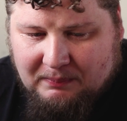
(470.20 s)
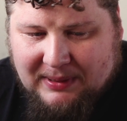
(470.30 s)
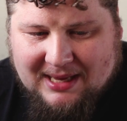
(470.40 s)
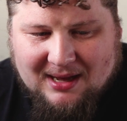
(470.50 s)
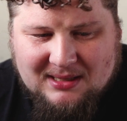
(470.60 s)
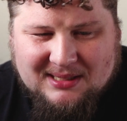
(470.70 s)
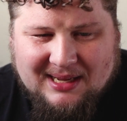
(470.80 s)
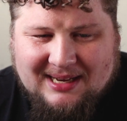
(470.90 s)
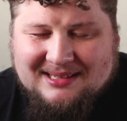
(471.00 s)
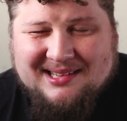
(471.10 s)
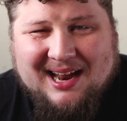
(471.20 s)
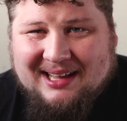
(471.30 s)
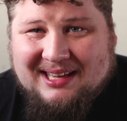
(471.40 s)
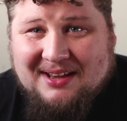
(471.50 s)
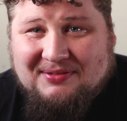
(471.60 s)
Because it is
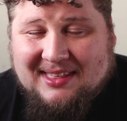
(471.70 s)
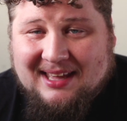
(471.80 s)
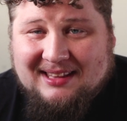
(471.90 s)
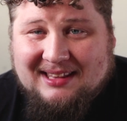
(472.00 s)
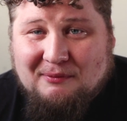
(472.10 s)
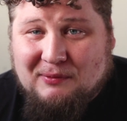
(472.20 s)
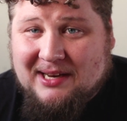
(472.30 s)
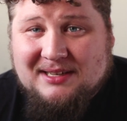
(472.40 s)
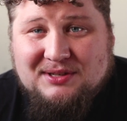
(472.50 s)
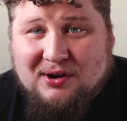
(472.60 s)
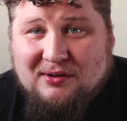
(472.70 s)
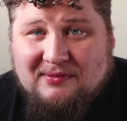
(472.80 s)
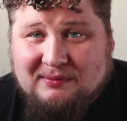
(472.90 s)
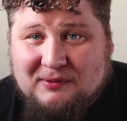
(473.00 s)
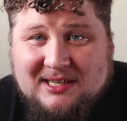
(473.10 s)
not a gift that we
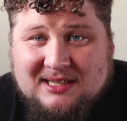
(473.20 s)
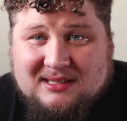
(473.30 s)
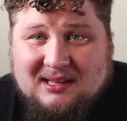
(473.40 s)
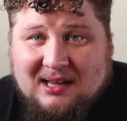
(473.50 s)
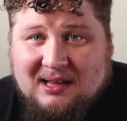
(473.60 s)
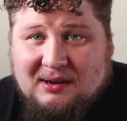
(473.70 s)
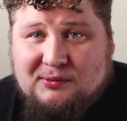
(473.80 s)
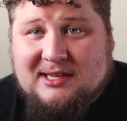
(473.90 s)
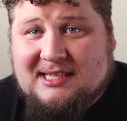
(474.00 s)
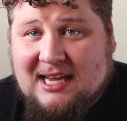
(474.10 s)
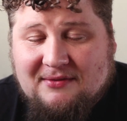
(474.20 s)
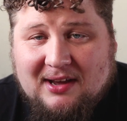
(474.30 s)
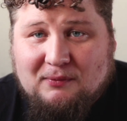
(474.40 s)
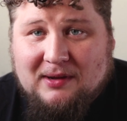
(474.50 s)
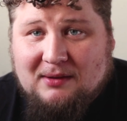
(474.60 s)
deserve, and we just receive
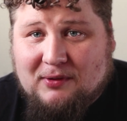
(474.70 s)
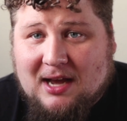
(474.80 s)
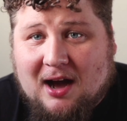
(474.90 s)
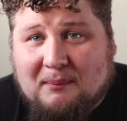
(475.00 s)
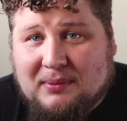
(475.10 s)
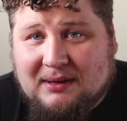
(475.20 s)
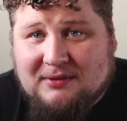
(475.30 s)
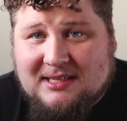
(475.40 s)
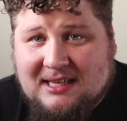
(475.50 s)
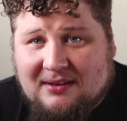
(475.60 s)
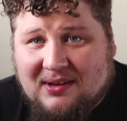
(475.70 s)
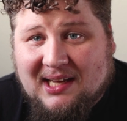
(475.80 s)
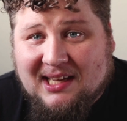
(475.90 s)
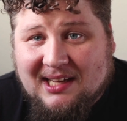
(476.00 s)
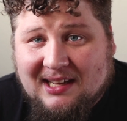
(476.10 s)
it. We humbly receive
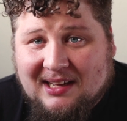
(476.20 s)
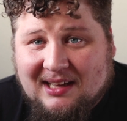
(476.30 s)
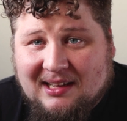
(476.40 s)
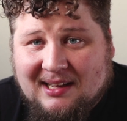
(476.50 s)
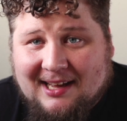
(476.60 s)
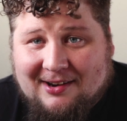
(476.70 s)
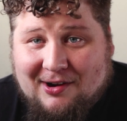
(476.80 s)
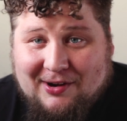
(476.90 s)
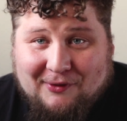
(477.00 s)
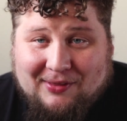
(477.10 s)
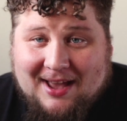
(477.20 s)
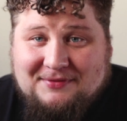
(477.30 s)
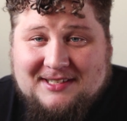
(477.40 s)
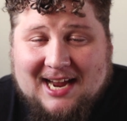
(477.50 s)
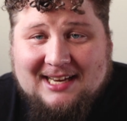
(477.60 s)
it. And our
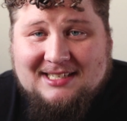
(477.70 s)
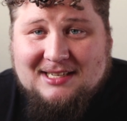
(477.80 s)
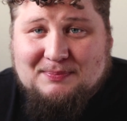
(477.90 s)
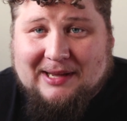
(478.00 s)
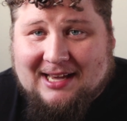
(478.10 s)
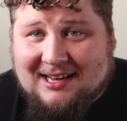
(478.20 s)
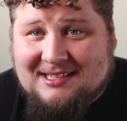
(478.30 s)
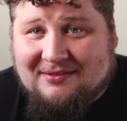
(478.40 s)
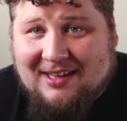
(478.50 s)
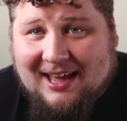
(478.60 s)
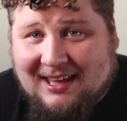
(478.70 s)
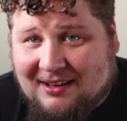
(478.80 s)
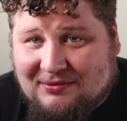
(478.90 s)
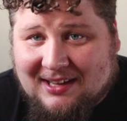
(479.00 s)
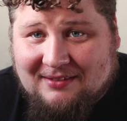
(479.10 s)
life changes because of that
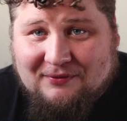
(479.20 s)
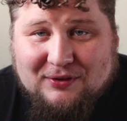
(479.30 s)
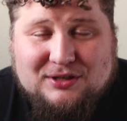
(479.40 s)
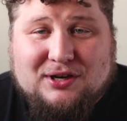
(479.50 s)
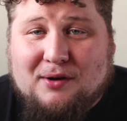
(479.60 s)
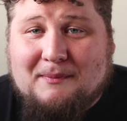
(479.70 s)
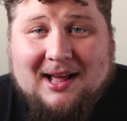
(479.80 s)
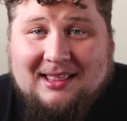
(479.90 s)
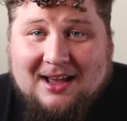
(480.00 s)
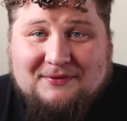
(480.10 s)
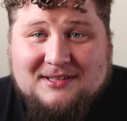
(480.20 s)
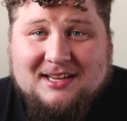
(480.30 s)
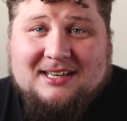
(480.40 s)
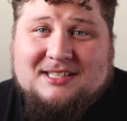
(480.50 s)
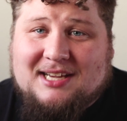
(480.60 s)
gift. And for sure, my life is
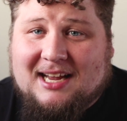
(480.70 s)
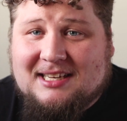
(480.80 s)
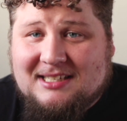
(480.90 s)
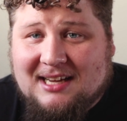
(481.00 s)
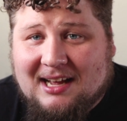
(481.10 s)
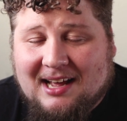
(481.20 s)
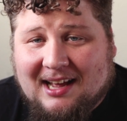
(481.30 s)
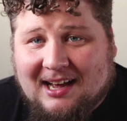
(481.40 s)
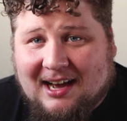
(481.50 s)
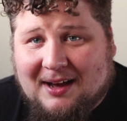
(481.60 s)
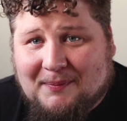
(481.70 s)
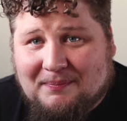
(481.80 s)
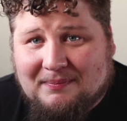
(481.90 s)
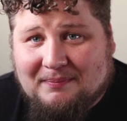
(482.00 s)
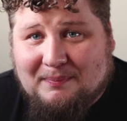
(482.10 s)
to change
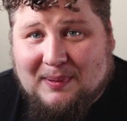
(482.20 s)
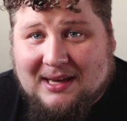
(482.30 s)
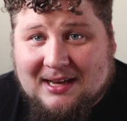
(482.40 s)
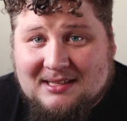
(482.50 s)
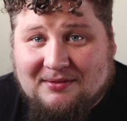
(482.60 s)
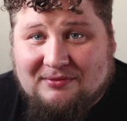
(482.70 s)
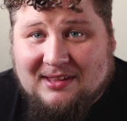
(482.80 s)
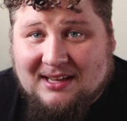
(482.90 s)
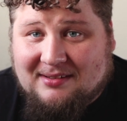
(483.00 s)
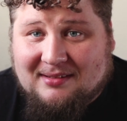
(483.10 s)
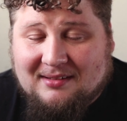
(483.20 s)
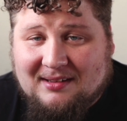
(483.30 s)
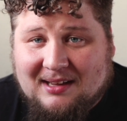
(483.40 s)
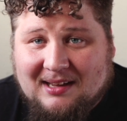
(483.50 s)
because of this